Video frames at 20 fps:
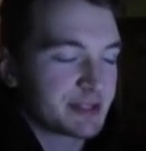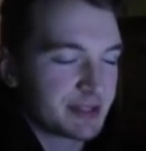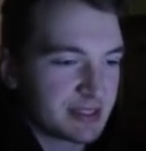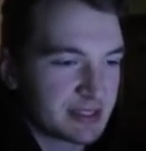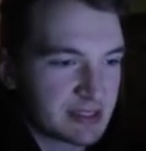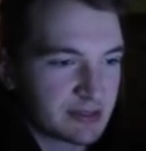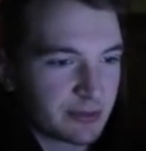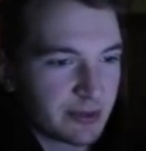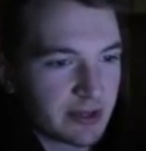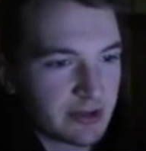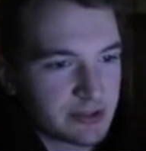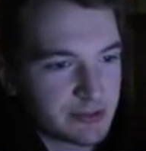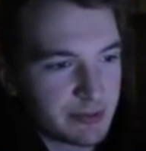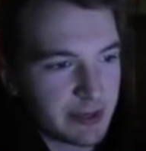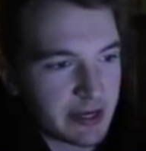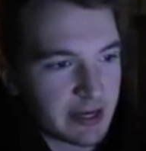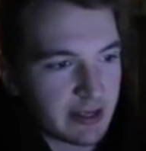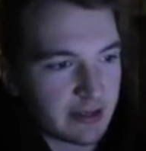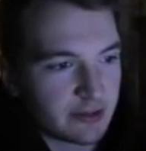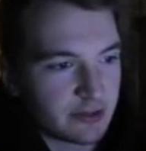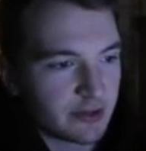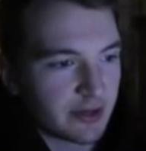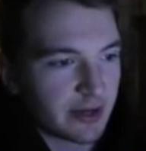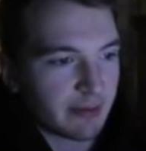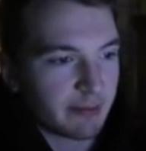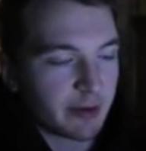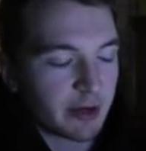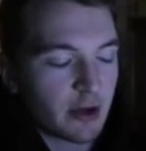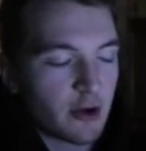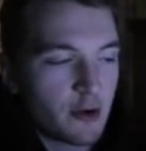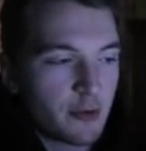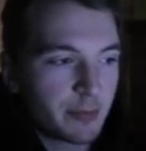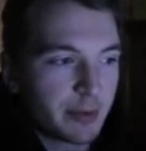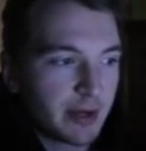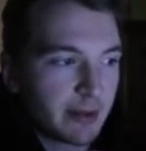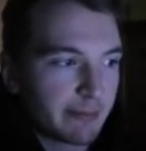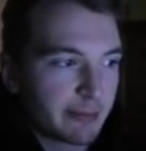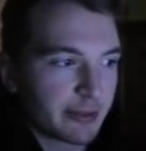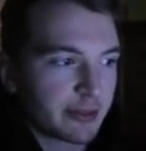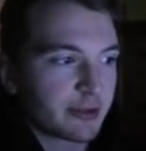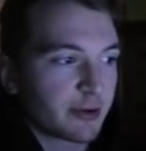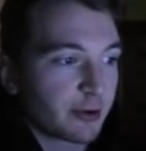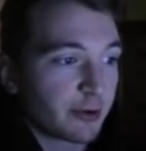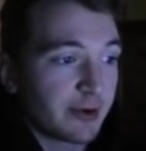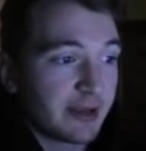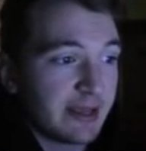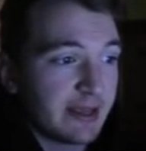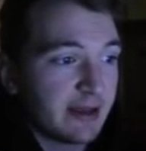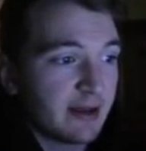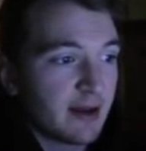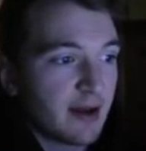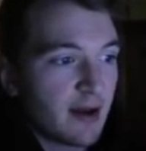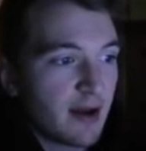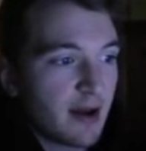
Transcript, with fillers: so this is what I was planning on doing. I'm going to open up 30